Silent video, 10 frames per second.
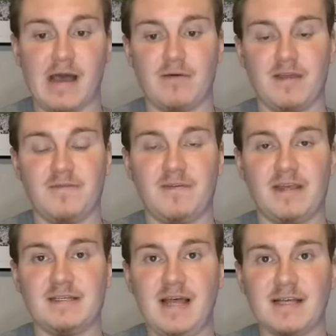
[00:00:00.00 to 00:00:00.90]
Now, if
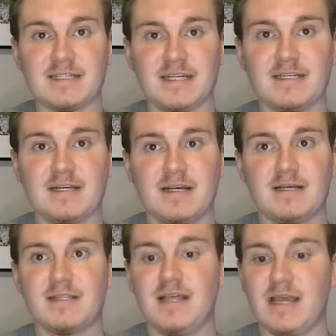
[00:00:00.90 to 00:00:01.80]
he doesn't,
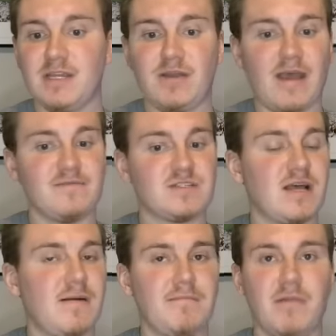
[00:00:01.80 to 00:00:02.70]
then you have
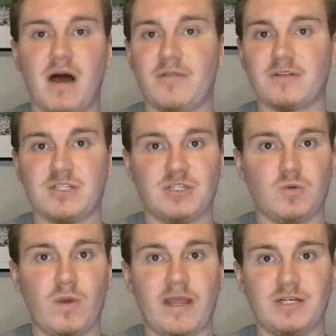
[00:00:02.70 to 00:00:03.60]
some other
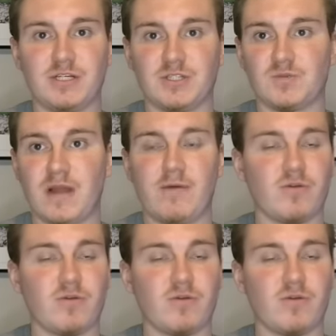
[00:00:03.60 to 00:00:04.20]
situations, right?